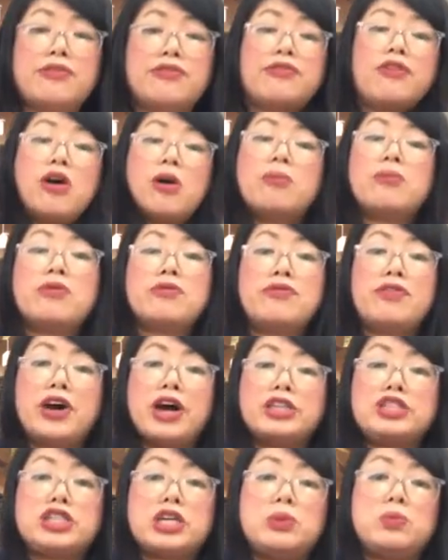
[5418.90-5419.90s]
from
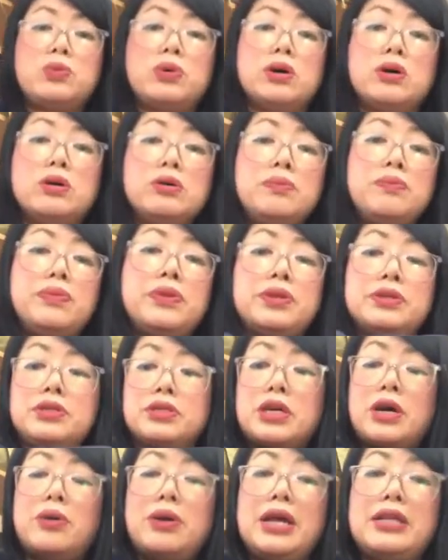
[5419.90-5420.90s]
virgin wool
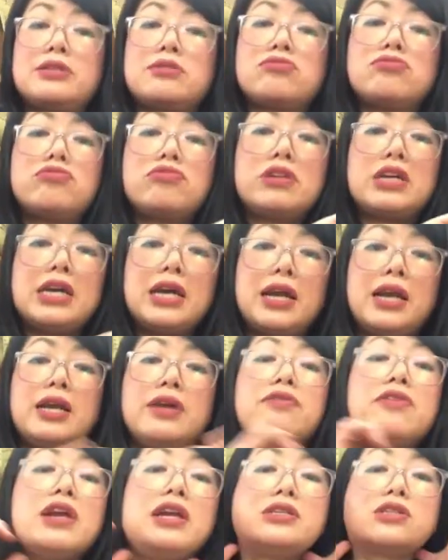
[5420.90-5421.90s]
so it's really
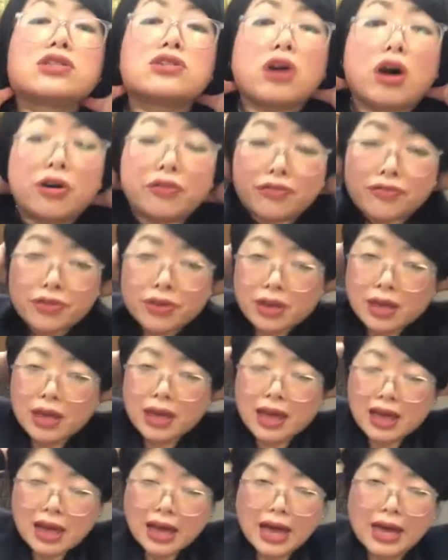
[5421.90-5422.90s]
really soft
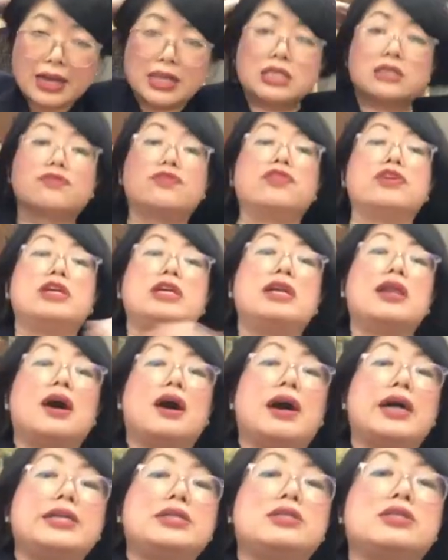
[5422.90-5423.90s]
and it's fully
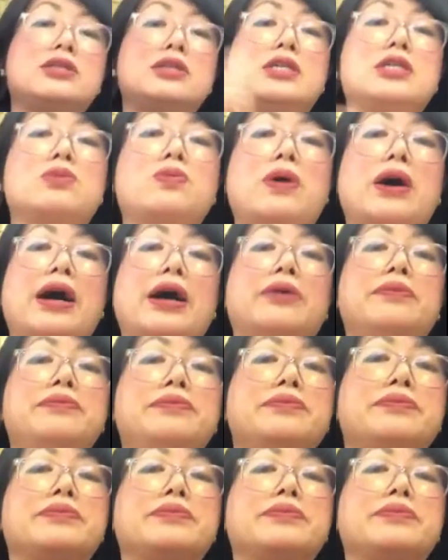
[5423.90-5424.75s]
lined as well.